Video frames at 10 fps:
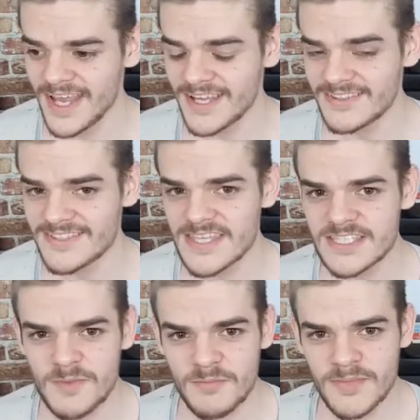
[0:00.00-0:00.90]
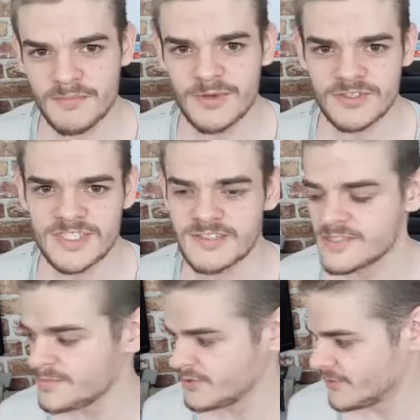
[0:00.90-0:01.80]
and there's going to be a mini book
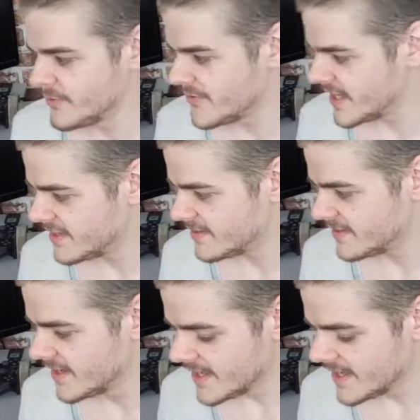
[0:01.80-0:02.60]
series before then,